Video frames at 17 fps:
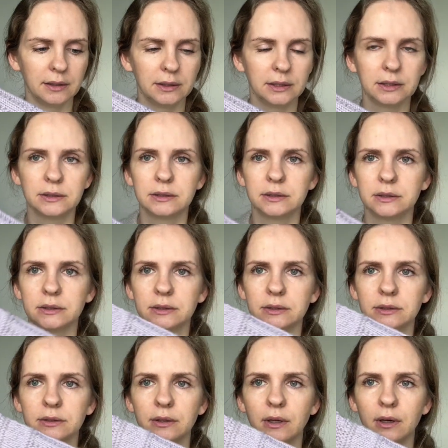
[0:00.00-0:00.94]
knitted
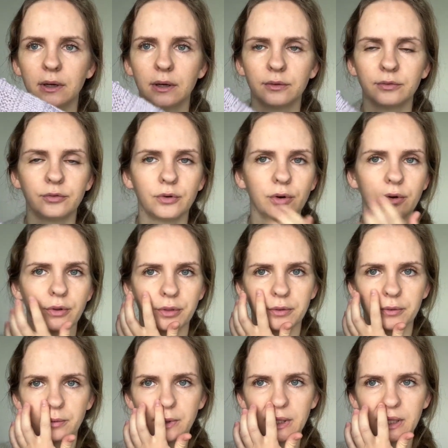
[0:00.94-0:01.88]
for
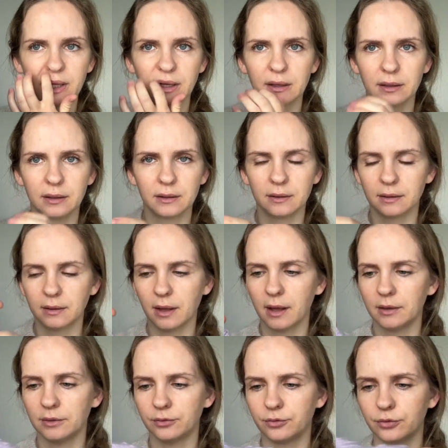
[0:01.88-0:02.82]
3
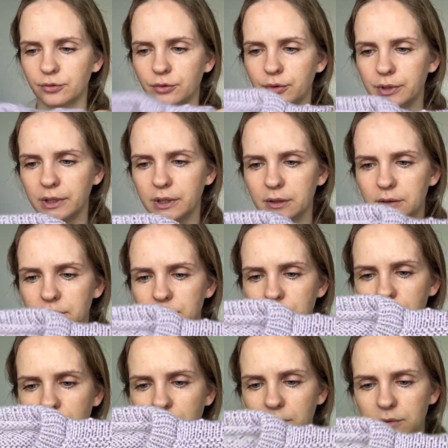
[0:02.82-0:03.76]
and 4 years
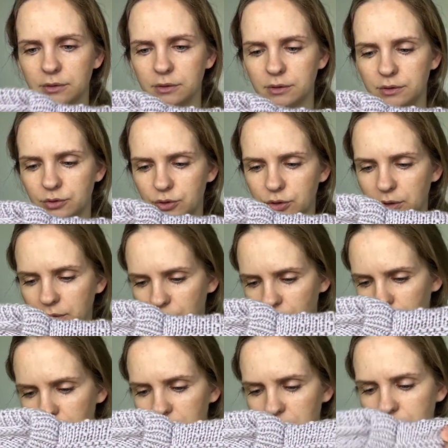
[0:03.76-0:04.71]
old
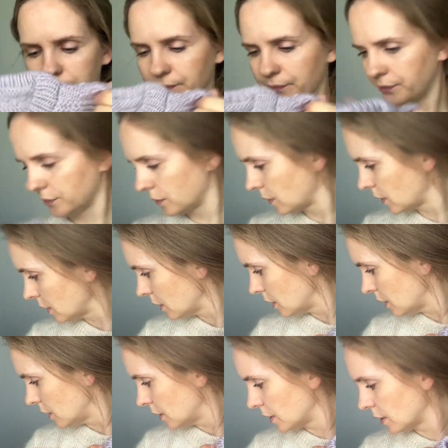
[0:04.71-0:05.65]
children.
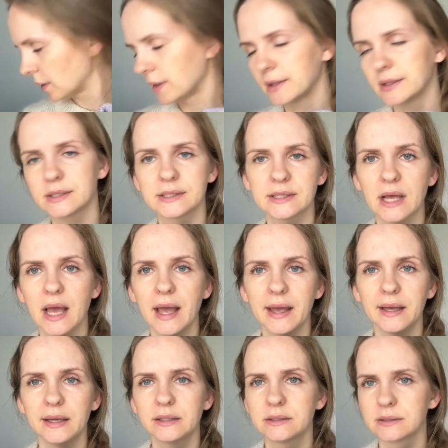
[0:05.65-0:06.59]
The
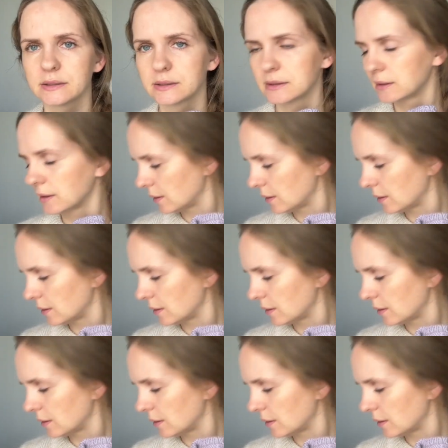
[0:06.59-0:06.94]
size,